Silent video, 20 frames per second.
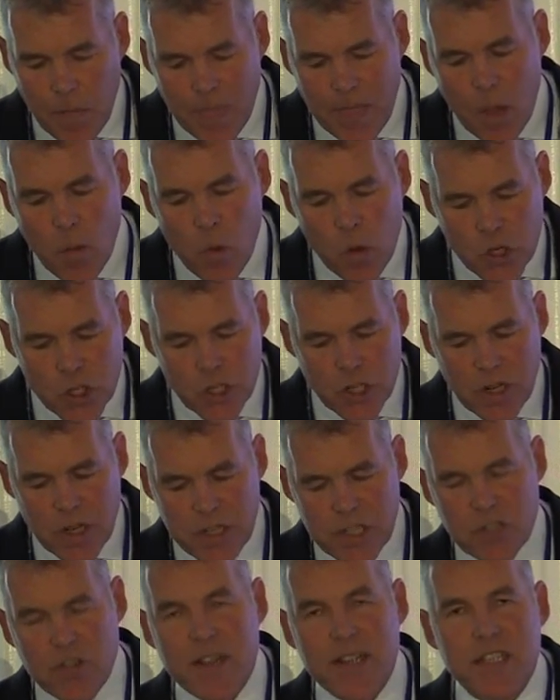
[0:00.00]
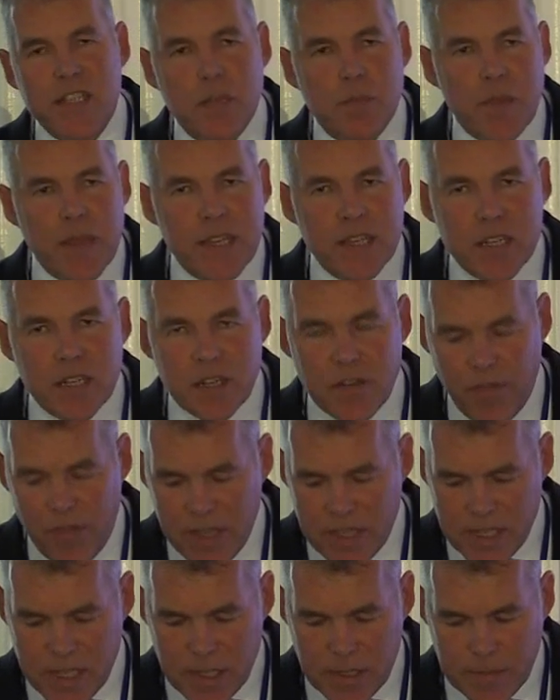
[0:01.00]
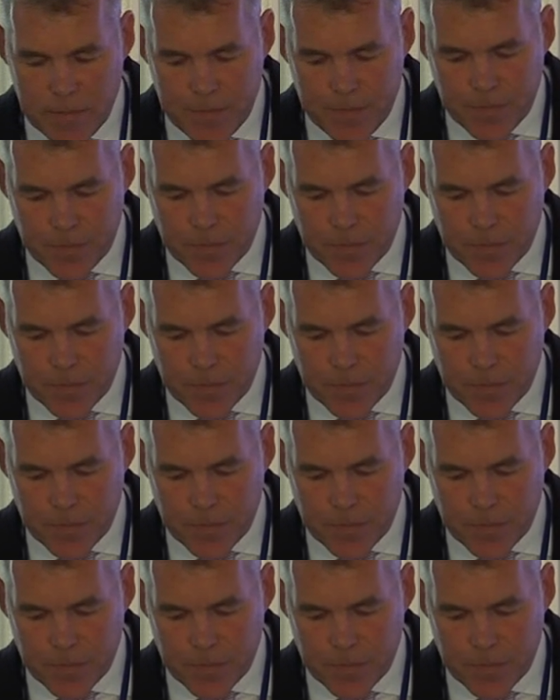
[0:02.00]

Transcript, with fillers: Now, what should our strategy be to defeat it?